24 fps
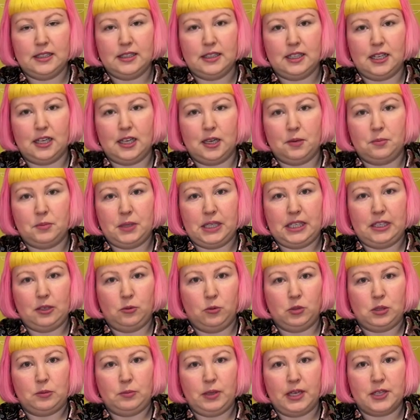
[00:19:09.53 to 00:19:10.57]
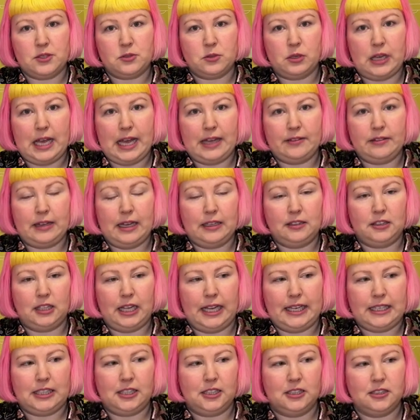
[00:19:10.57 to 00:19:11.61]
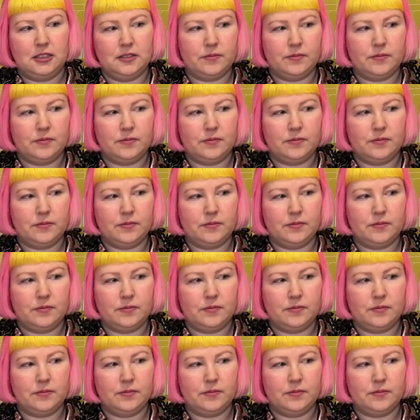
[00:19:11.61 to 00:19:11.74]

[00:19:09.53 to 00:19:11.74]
um, being a wooden puzzle, it had that like